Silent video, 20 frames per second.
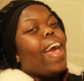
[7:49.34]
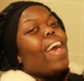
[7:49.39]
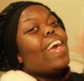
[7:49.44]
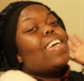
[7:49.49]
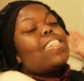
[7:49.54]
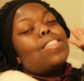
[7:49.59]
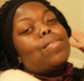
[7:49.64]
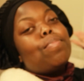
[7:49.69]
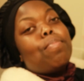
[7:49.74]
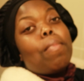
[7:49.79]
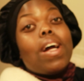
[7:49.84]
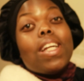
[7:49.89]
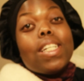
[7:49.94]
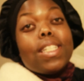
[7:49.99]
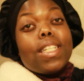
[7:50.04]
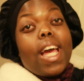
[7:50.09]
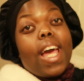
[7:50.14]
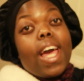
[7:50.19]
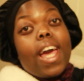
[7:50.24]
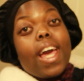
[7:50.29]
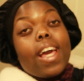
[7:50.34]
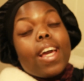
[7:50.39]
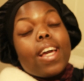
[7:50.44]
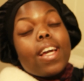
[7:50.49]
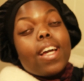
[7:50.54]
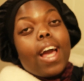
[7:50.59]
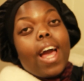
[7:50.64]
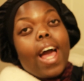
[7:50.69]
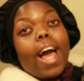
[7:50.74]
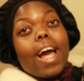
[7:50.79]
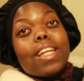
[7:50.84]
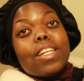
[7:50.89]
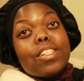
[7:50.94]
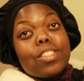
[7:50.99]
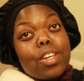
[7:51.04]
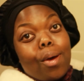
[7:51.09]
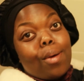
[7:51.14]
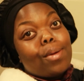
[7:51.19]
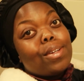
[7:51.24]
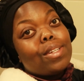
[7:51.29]
It's Monday, and
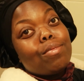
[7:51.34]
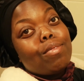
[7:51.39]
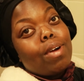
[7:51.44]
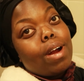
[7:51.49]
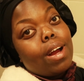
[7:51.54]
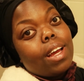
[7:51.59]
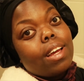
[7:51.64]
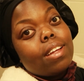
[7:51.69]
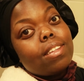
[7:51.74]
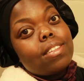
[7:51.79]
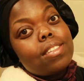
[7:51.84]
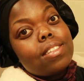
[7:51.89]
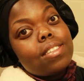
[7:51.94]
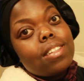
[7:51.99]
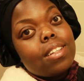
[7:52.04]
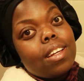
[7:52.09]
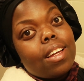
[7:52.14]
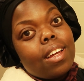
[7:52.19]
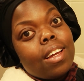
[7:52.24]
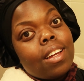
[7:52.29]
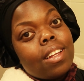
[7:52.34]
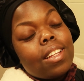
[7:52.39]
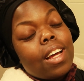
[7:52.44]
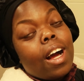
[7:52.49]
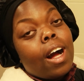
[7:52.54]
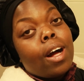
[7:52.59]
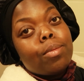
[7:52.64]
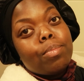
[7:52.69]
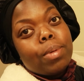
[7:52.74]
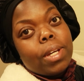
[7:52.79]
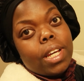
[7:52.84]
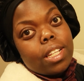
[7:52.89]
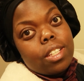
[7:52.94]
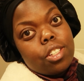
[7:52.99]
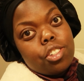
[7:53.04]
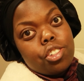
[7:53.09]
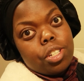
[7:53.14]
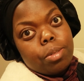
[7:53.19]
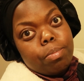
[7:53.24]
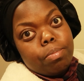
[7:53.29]
it's only right that I'd be at
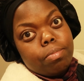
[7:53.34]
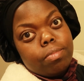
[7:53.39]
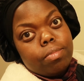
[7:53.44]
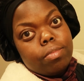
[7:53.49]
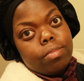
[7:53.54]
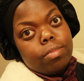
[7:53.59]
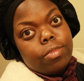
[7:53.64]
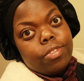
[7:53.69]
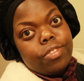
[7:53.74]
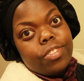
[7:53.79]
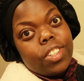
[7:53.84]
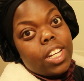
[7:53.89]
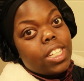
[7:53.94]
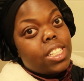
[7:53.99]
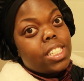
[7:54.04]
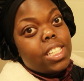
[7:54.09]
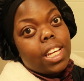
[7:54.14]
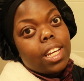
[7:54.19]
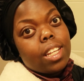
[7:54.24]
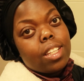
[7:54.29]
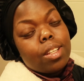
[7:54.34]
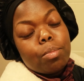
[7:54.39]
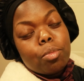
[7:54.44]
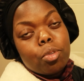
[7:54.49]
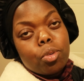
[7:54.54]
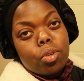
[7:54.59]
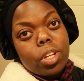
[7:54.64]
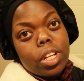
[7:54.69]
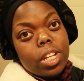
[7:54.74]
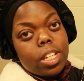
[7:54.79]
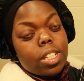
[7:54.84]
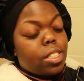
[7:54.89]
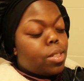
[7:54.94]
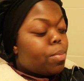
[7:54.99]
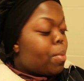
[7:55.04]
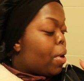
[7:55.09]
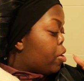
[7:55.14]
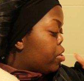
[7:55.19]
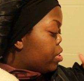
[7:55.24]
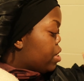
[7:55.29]
the gym first thing in the morning it's
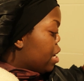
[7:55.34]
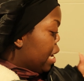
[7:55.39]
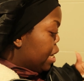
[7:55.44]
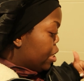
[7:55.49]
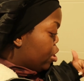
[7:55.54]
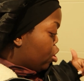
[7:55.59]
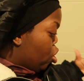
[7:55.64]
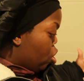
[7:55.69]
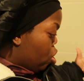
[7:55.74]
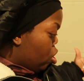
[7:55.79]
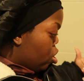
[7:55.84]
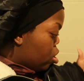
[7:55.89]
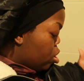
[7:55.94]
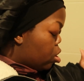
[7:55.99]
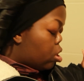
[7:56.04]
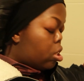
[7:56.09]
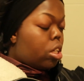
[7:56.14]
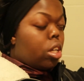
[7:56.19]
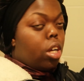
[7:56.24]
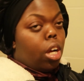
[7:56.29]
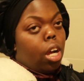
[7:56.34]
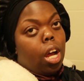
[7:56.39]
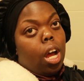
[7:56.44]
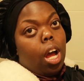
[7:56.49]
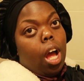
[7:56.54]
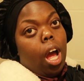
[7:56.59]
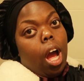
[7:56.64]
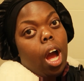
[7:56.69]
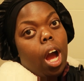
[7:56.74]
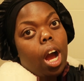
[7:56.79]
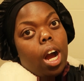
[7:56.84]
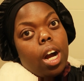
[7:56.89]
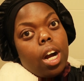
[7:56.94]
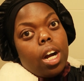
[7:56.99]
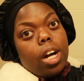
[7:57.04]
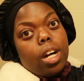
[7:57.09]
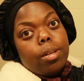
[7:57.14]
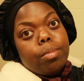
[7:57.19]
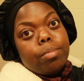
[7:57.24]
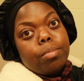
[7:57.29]
about nine o'clock
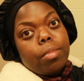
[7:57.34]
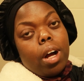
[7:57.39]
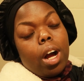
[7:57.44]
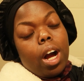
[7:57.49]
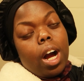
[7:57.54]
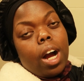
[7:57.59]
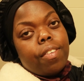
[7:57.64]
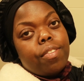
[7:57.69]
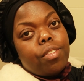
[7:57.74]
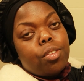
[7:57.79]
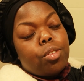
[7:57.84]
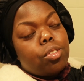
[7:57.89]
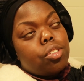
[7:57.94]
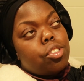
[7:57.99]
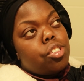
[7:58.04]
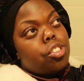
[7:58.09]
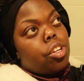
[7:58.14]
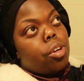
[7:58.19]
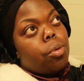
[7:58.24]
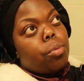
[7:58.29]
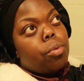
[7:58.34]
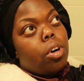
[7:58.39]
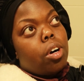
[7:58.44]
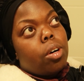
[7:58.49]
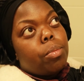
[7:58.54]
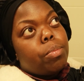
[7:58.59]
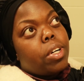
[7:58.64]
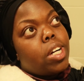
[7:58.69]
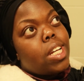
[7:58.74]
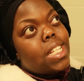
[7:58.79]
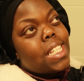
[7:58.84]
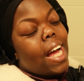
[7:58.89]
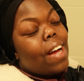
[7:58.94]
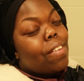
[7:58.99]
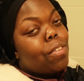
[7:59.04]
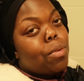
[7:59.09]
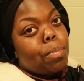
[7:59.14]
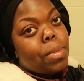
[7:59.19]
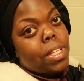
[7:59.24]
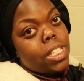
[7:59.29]
um, i thought you know what because i
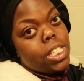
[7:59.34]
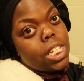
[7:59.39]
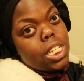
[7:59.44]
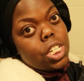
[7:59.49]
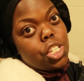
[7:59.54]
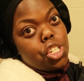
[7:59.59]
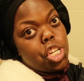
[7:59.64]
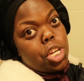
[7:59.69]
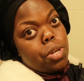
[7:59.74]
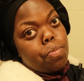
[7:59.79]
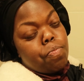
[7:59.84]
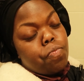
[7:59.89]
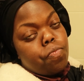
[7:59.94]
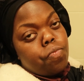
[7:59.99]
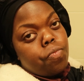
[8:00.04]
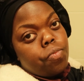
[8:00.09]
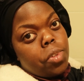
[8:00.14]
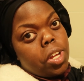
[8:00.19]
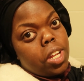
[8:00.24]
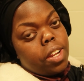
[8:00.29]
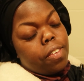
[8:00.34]
haven't been to the gym